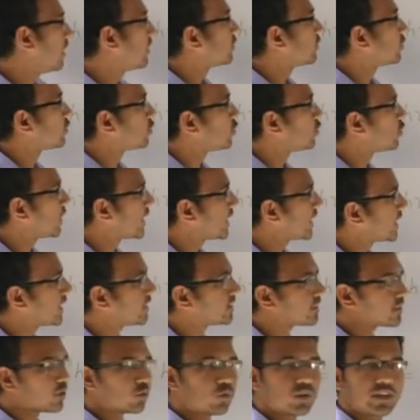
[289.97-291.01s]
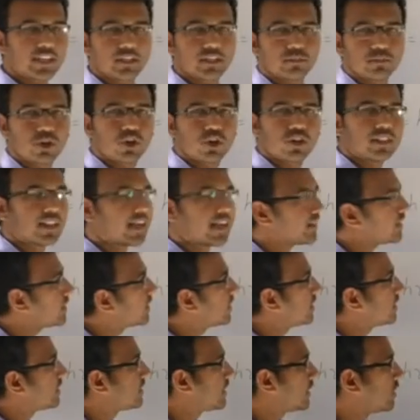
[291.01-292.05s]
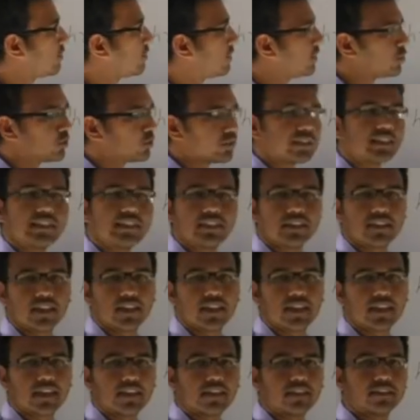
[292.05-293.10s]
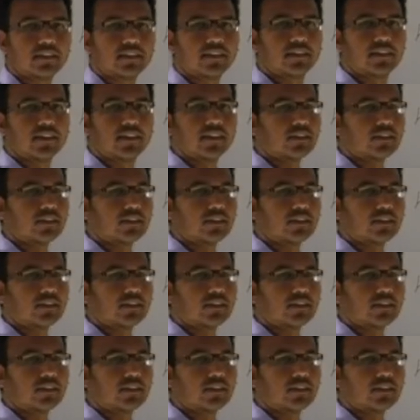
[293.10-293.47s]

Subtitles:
So you increase the voltage beyond that, there will be no change in the current.